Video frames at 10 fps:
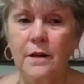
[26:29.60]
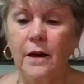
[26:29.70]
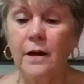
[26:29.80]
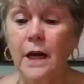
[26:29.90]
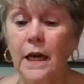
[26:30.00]

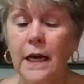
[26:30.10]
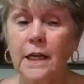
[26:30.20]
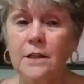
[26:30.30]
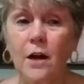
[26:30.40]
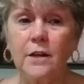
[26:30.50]
Yeah,
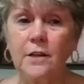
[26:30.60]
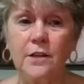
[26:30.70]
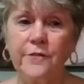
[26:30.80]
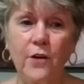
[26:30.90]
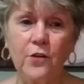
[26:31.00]
he's not
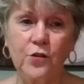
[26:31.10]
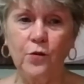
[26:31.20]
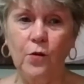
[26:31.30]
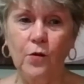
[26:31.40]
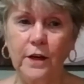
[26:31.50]

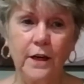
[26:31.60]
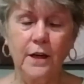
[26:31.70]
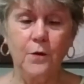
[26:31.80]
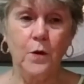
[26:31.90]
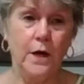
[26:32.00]
dysfunctional in
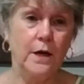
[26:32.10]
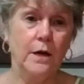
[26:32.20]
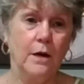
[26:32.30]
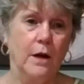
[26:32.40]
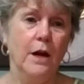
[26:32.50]
any
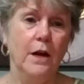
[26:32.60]
way.